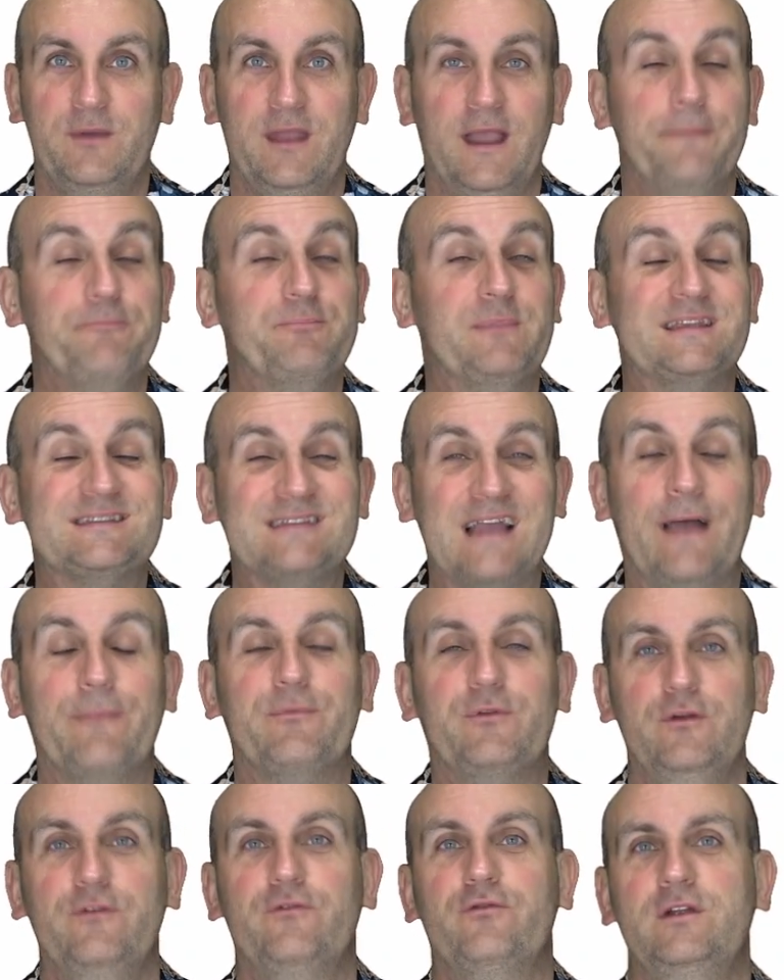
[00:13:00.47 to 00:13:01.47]
Yeah, it's
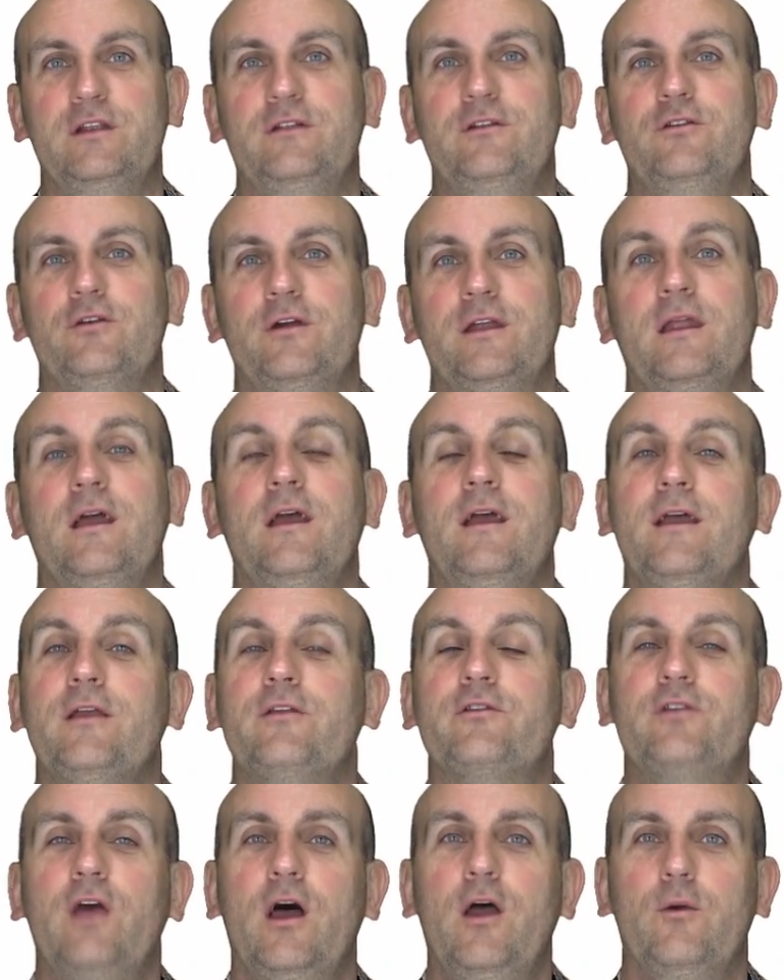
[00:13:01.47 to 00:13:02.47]
absolutely free to join.
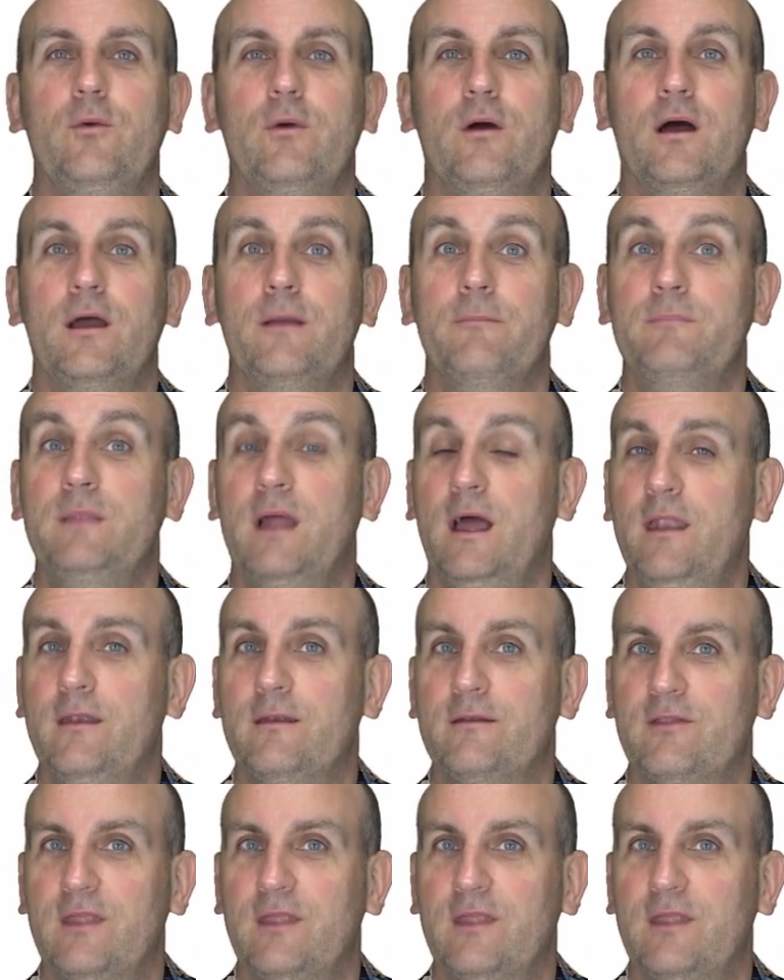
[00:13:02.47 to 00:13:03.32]
So I'm done.